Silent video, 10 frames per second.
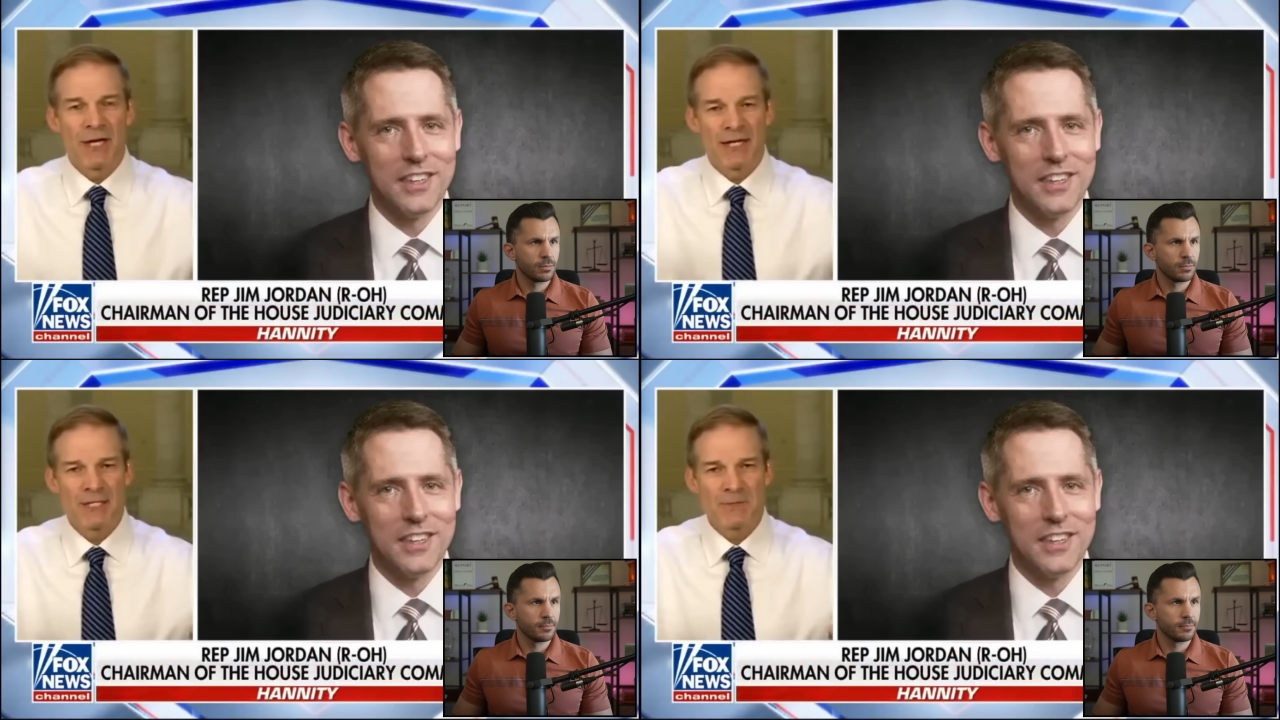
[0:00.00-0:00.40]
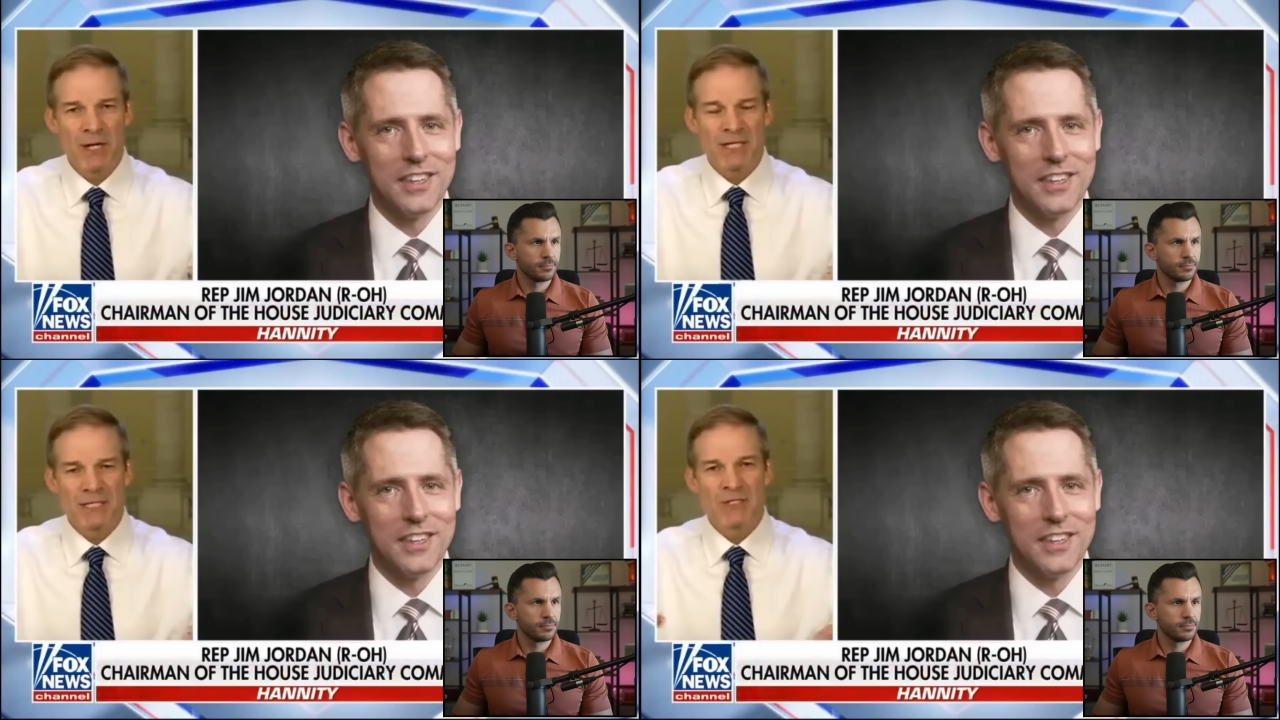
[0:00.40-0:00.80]
Speaker 1: against
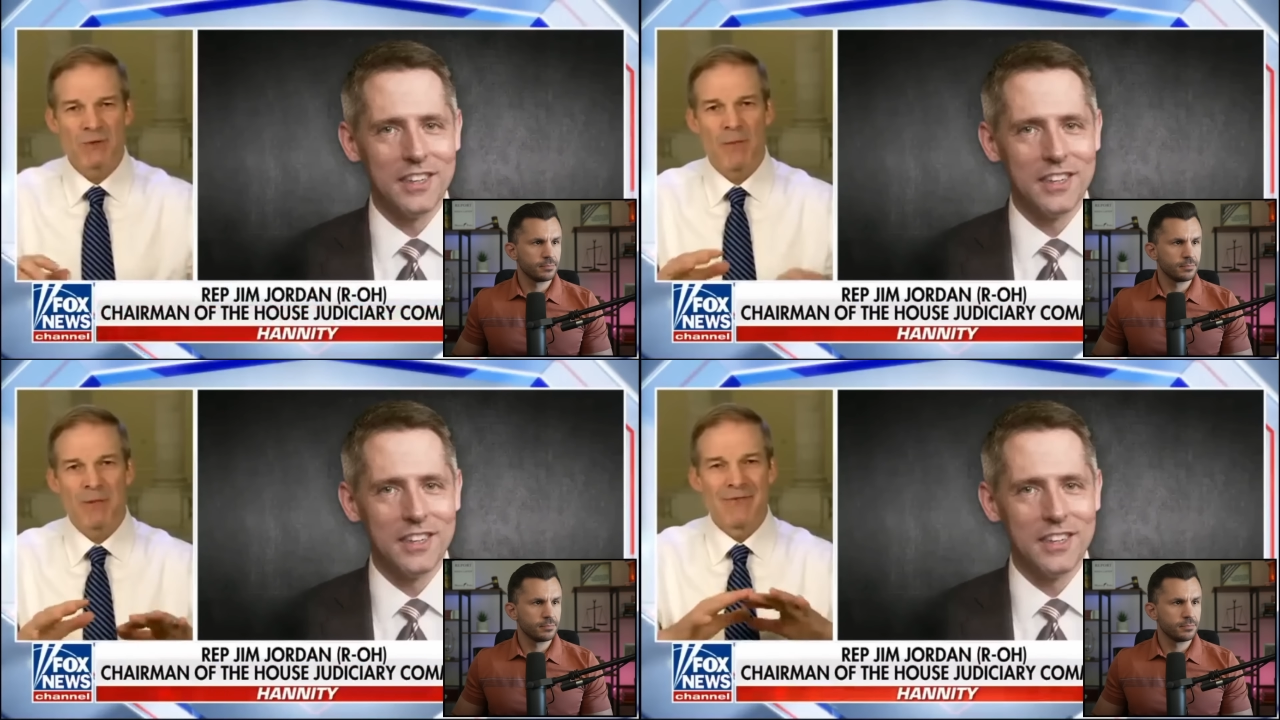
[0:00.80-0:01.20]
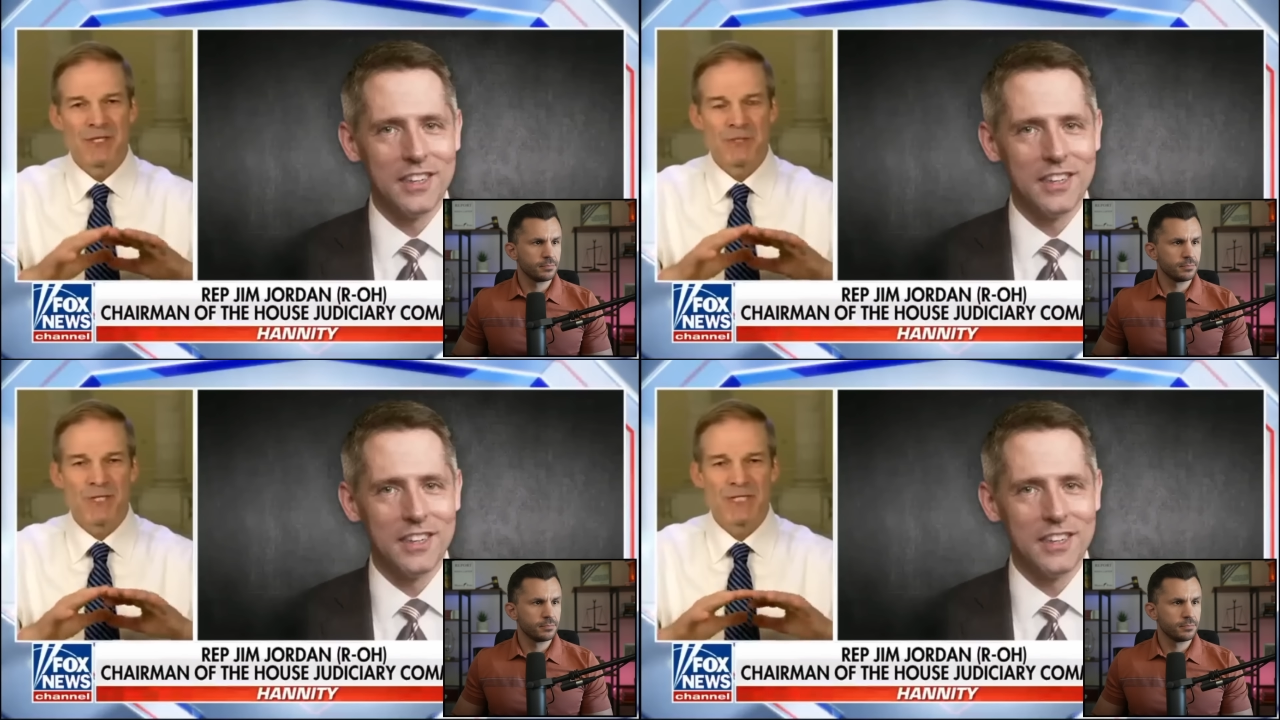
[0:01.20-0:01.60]
President Trump in
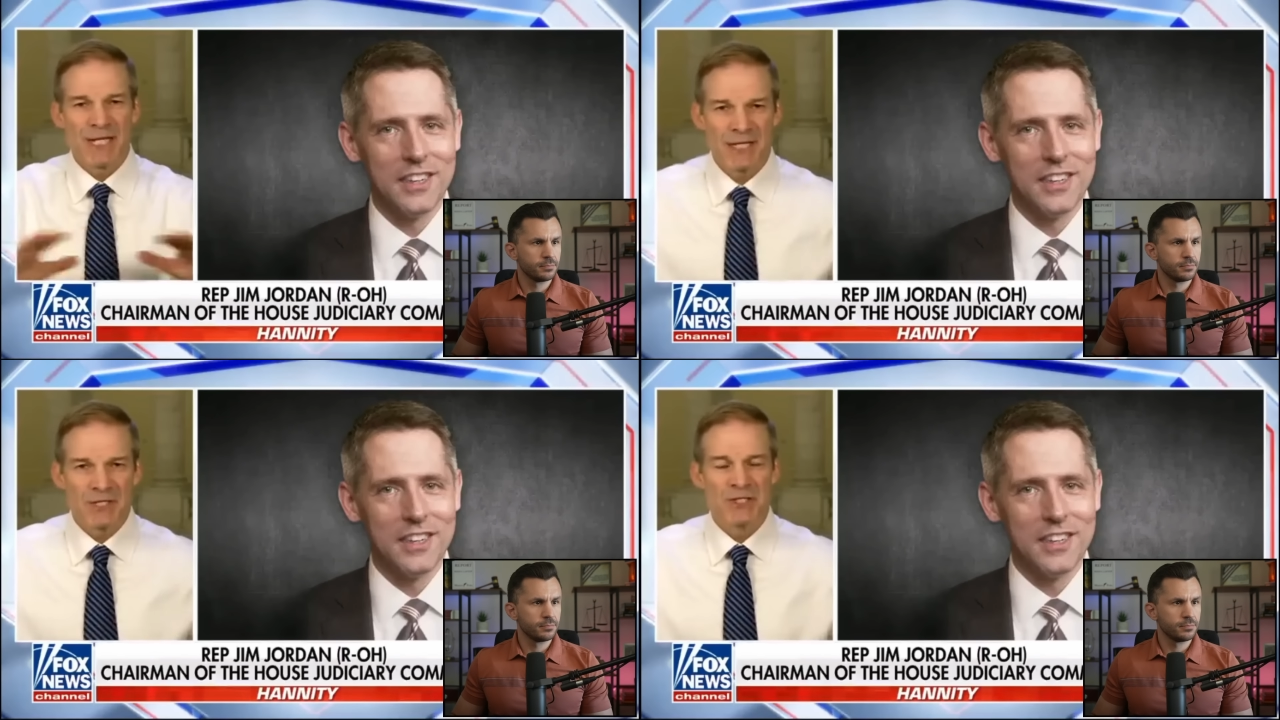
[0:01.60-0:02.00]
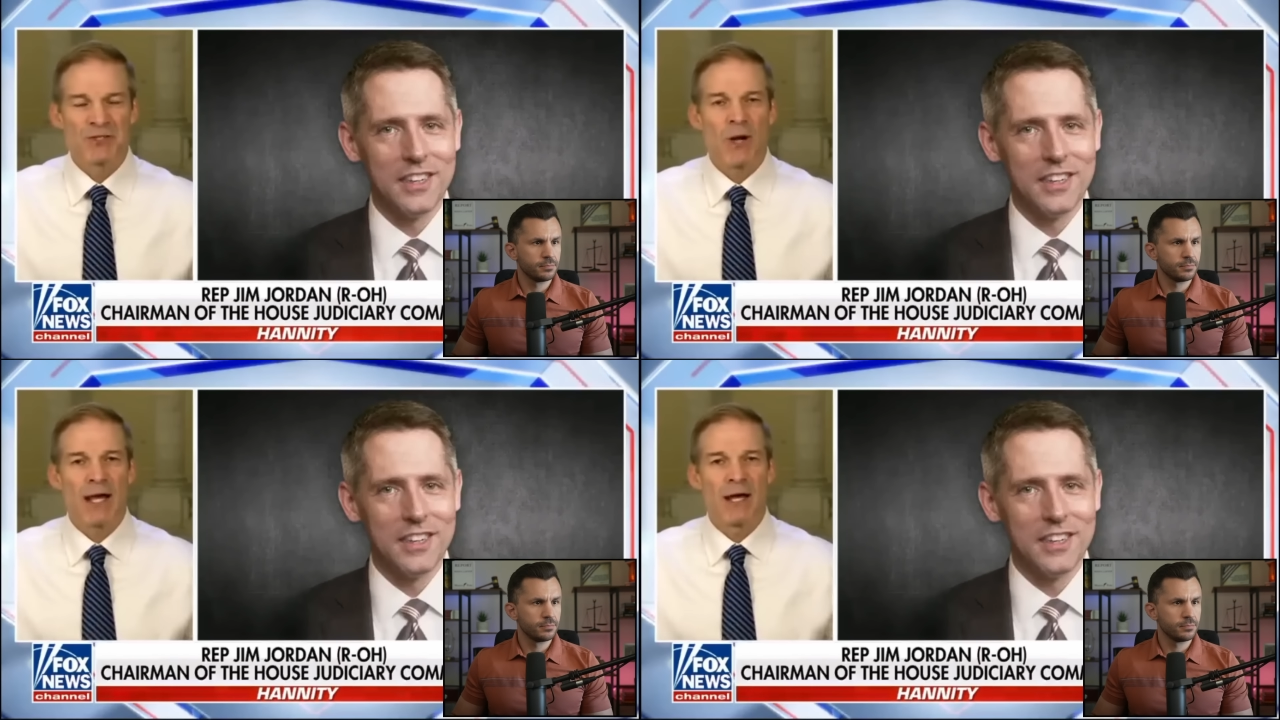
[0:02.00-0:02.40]
this ridiculous
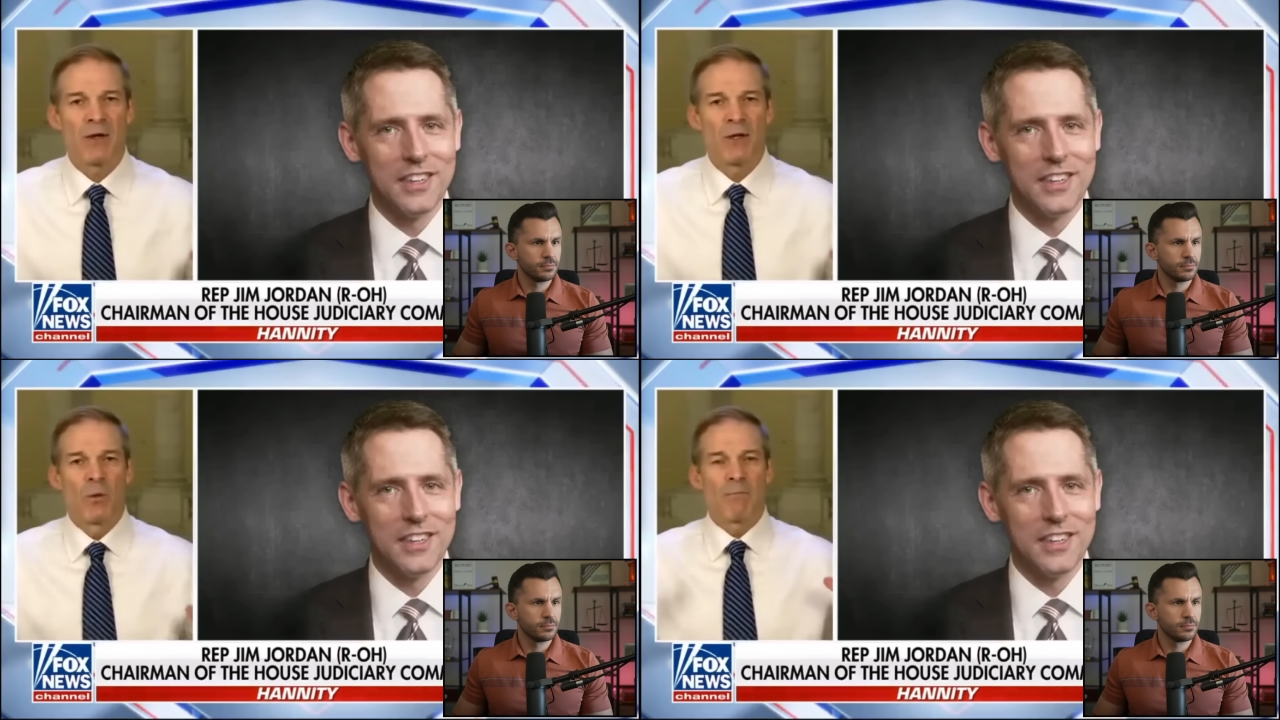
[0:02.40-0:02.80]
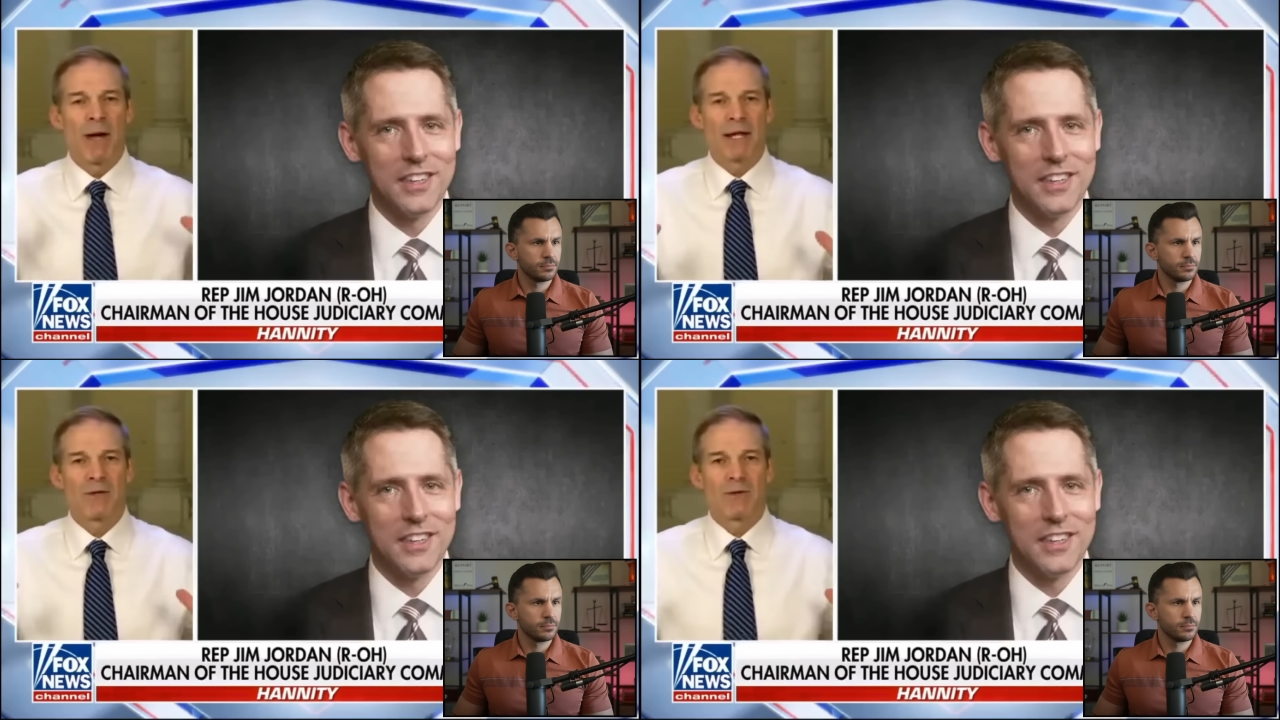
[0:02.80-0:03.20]
trial where
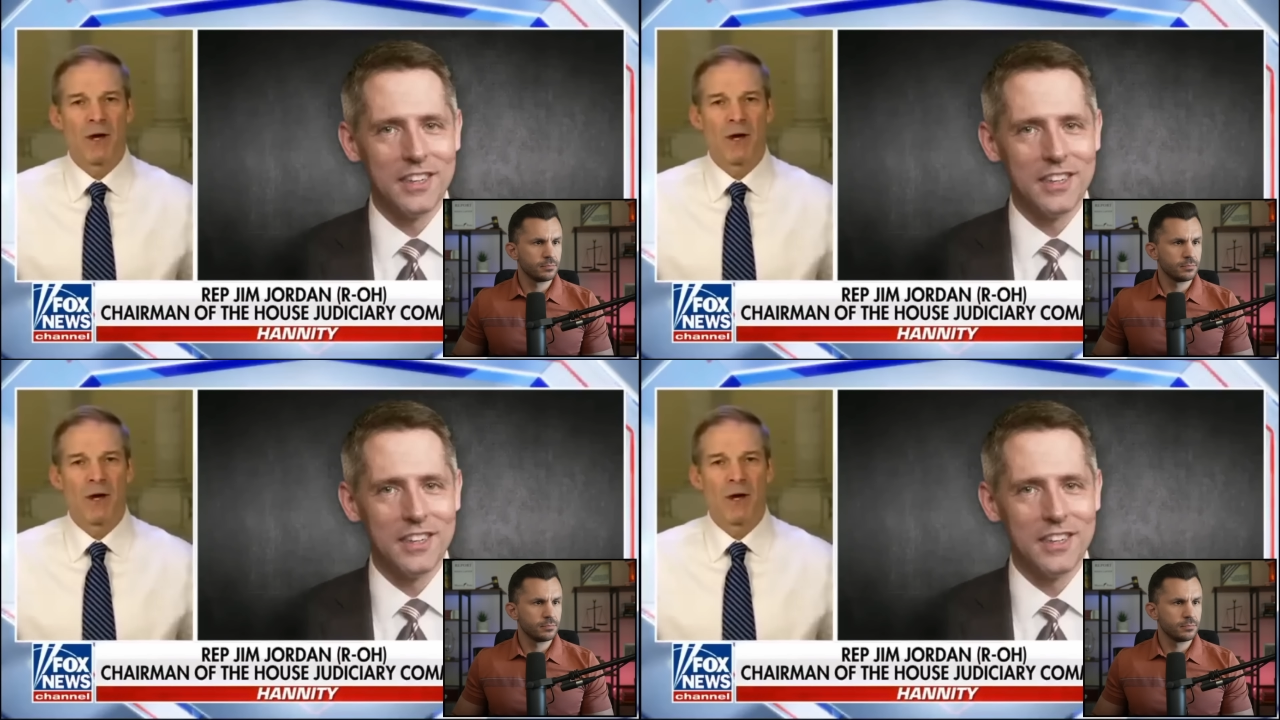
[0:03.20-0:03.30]
Michael